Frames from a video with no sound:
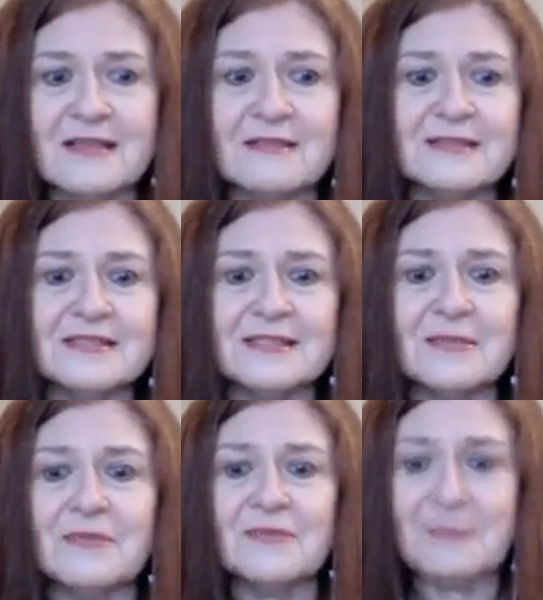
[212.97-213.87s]
And then some
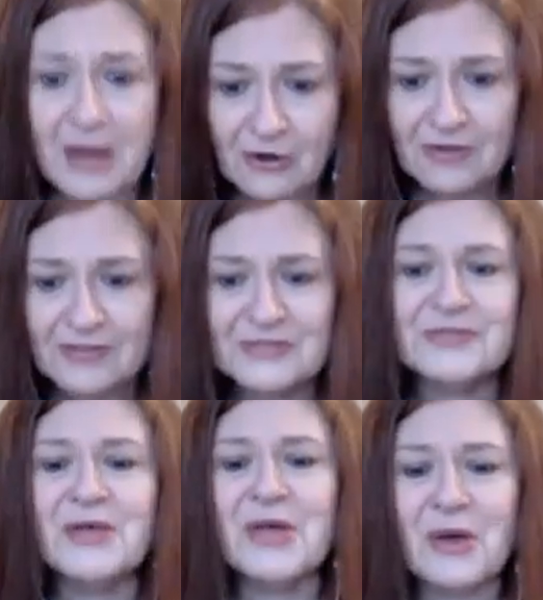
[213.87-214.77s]
of the parents
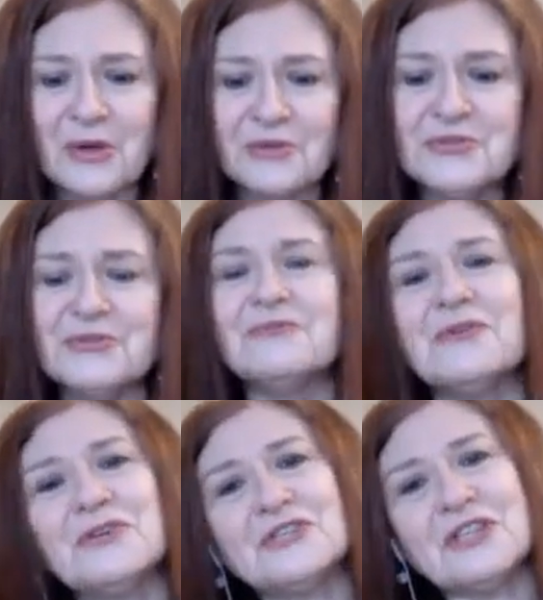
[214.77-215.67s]
also
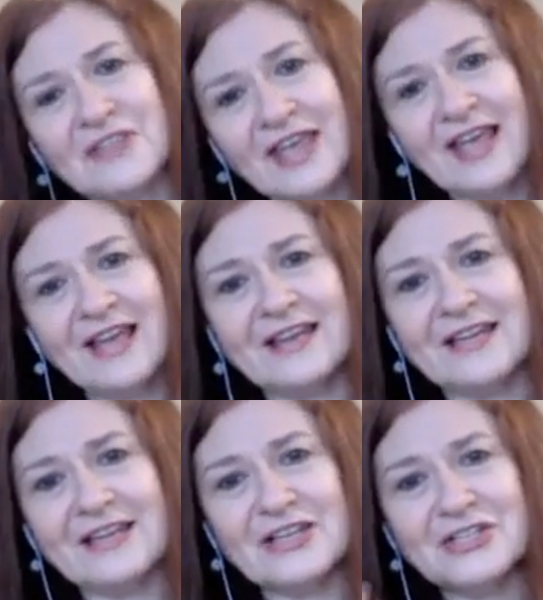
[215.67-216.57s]
divulged that they had
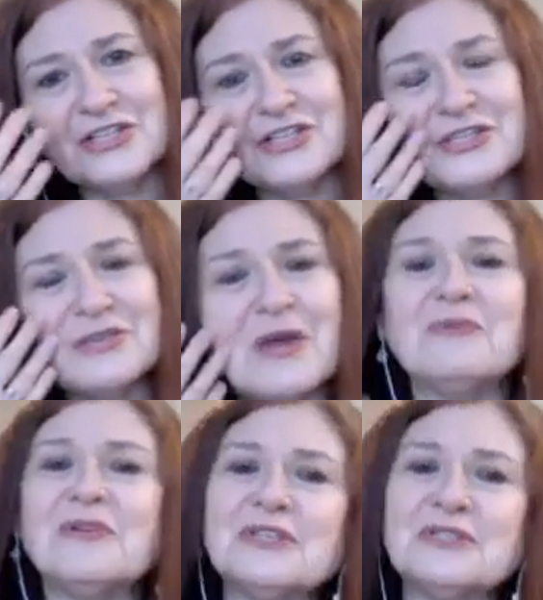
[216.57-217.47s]
ADHD. So I
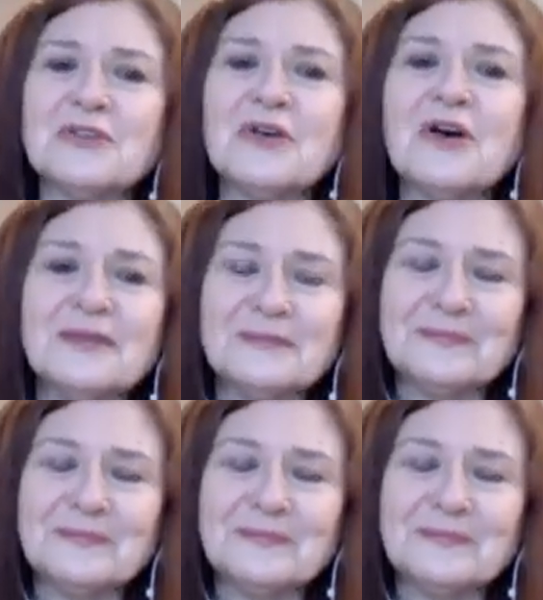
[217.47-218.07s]
really saw it